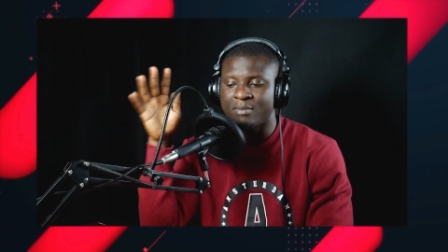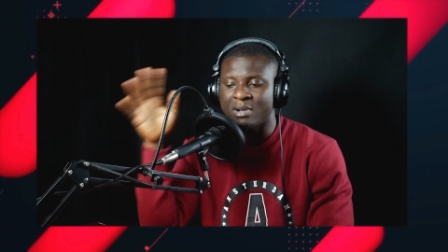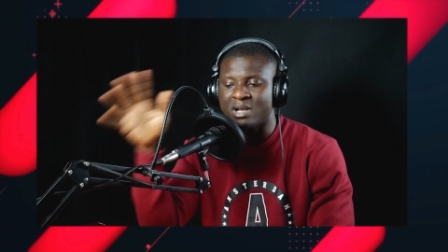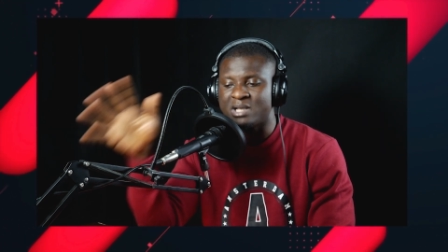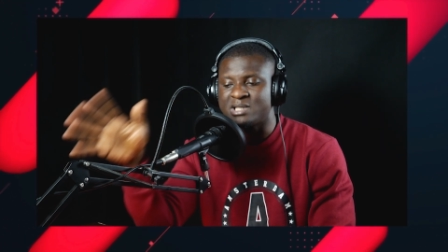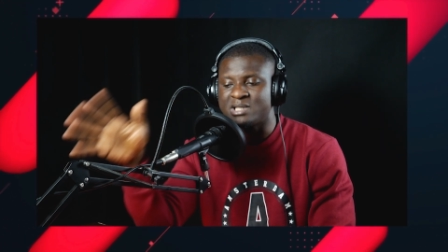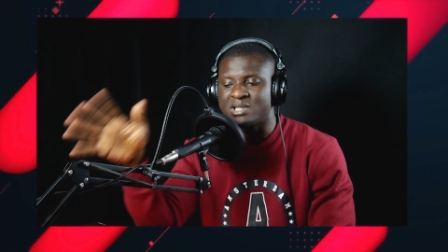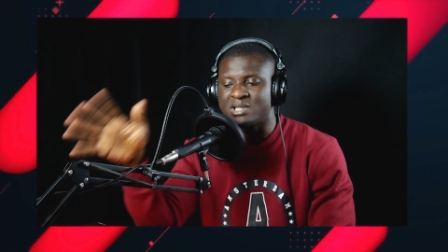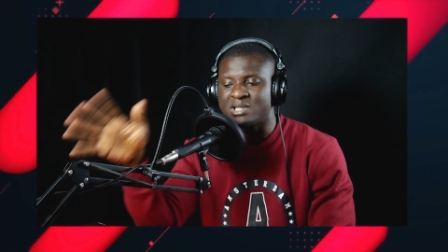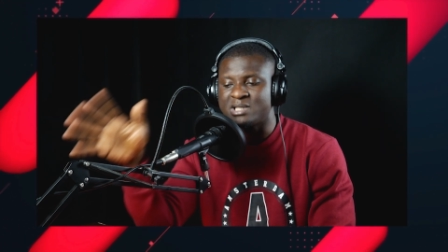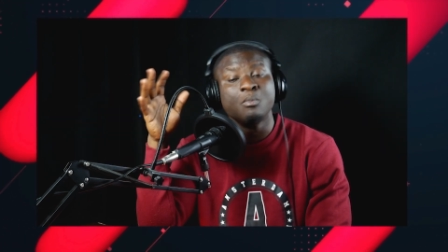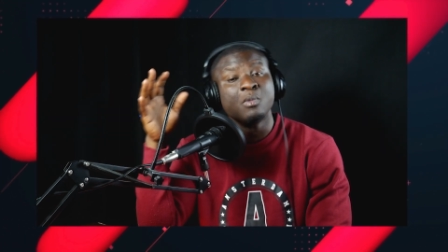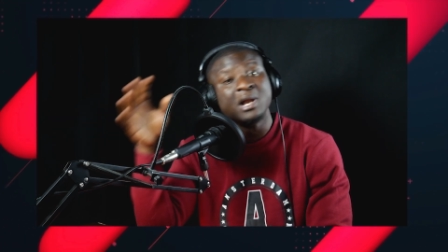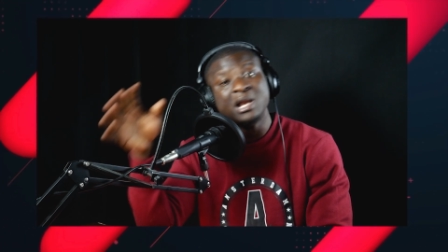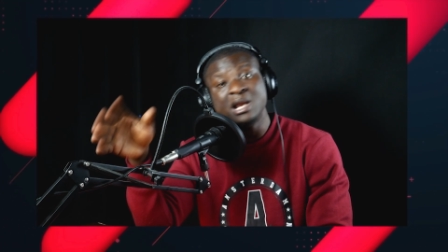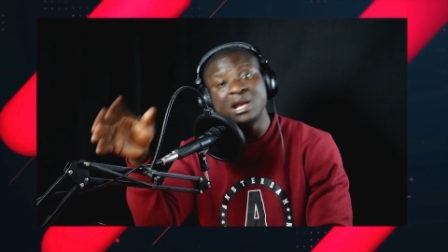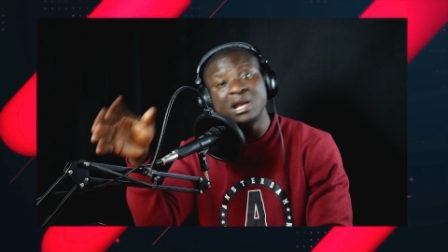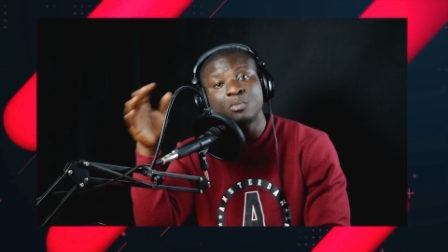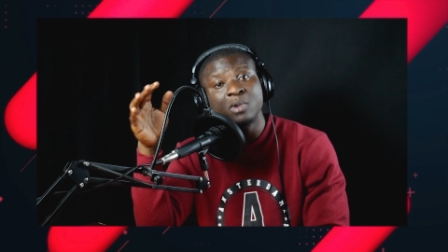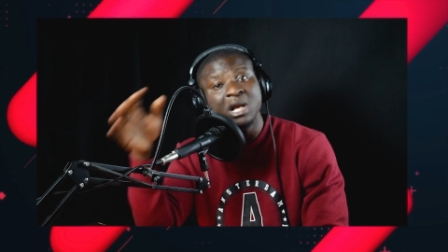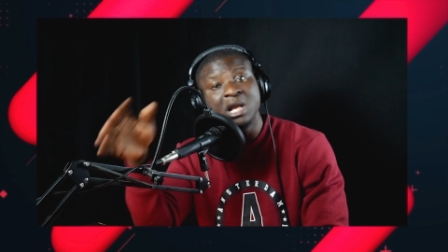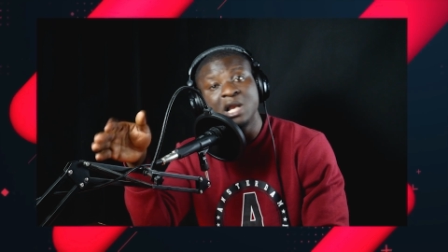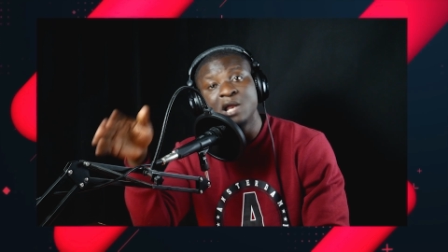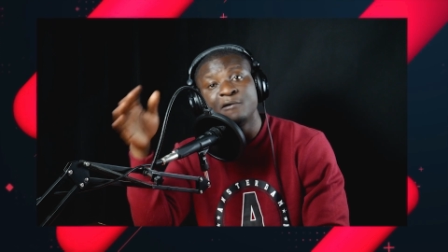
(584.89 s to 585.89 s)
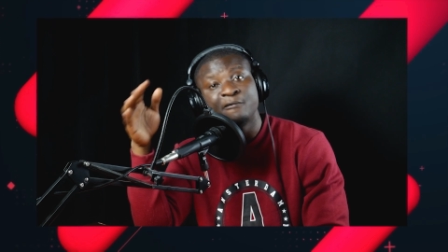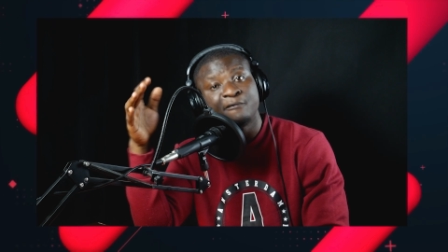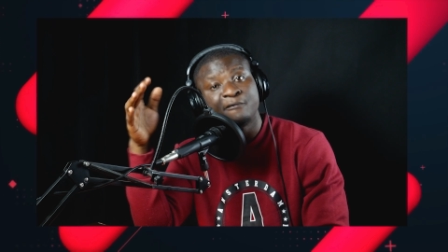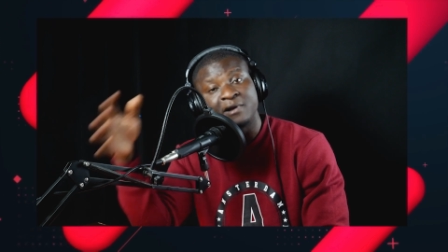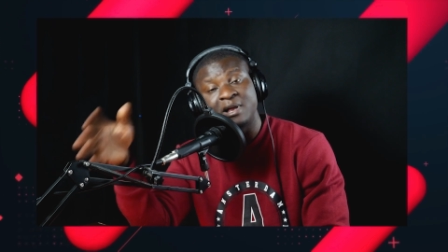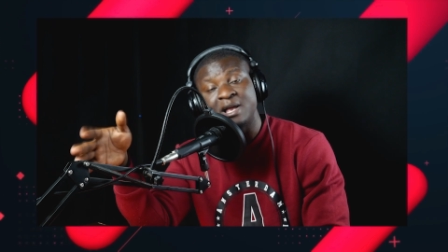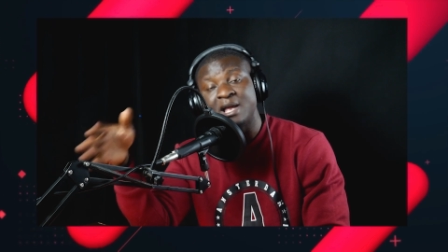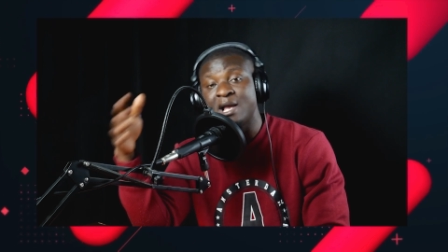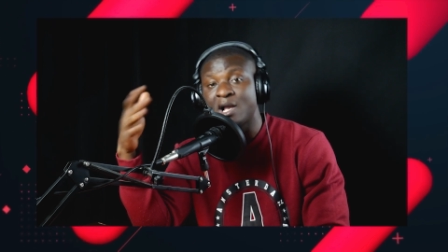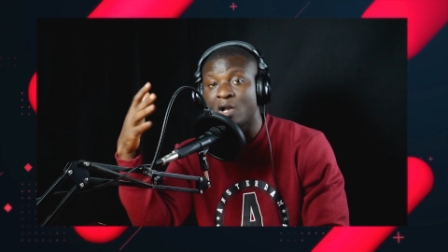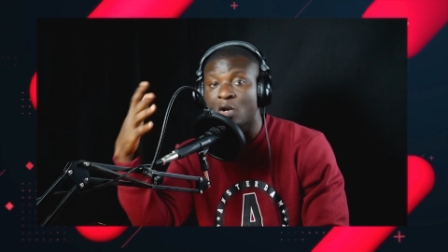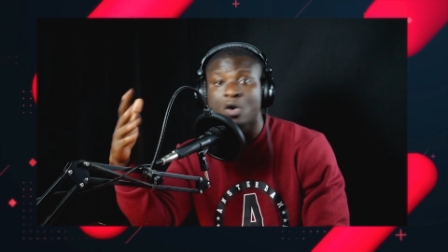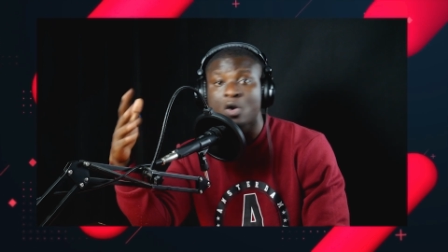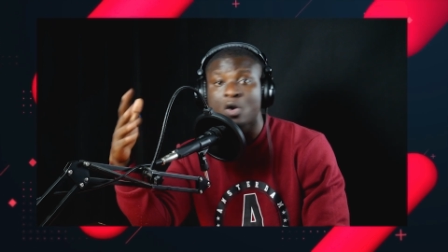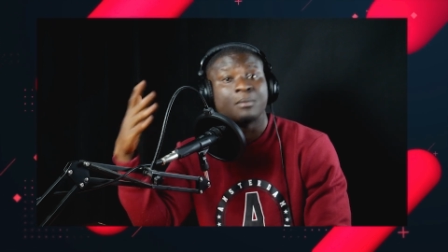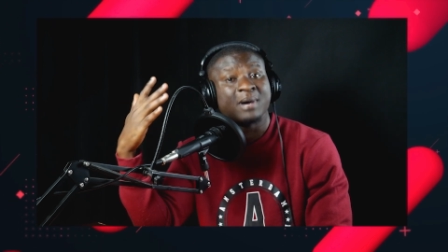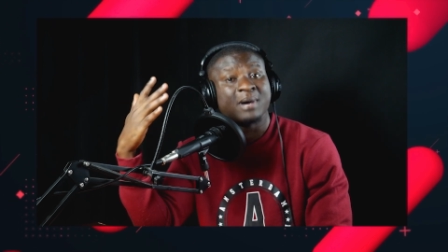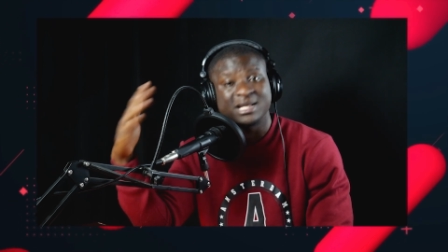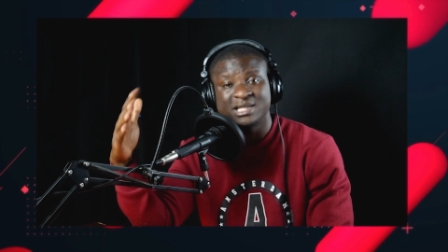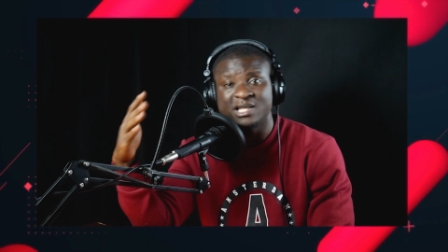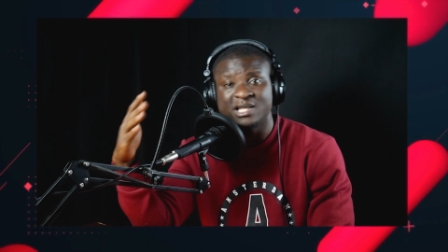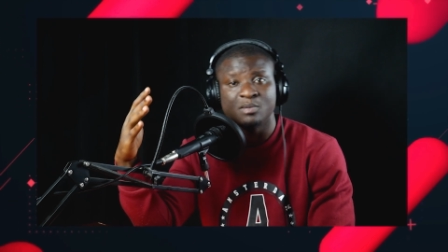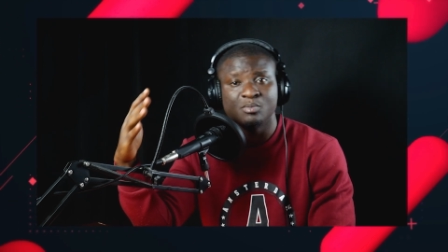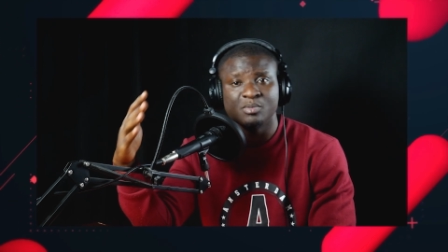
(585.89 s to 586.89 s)
but some will live where I
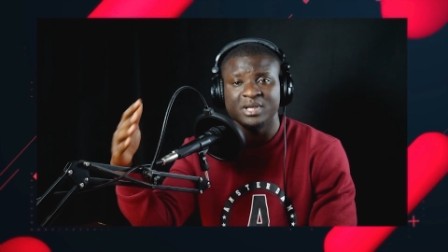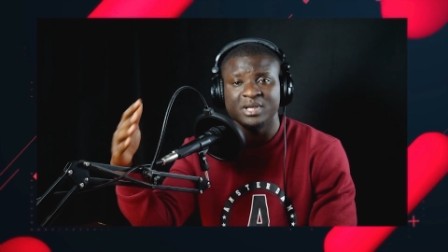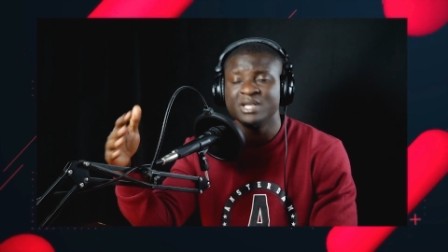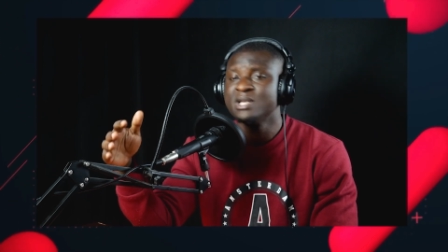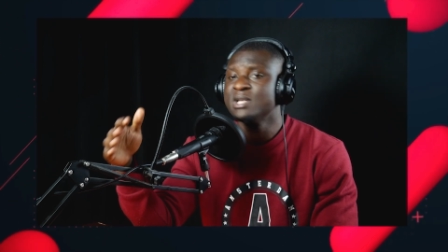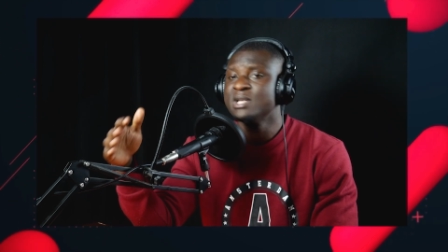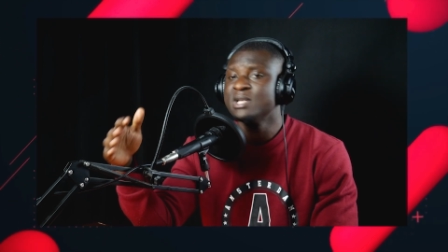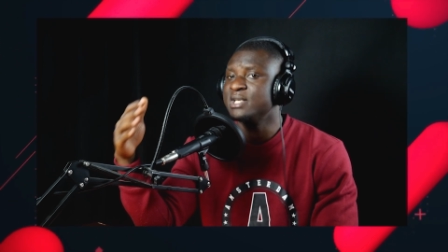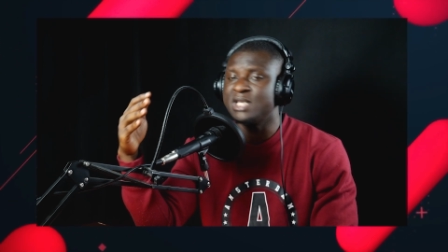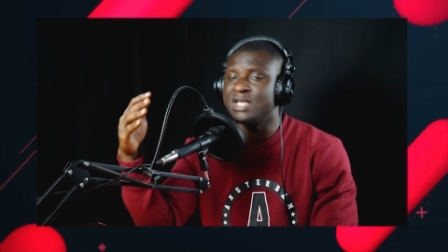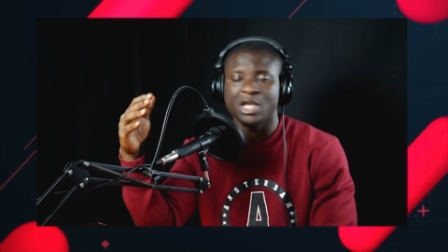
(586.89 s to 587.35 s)
come as me.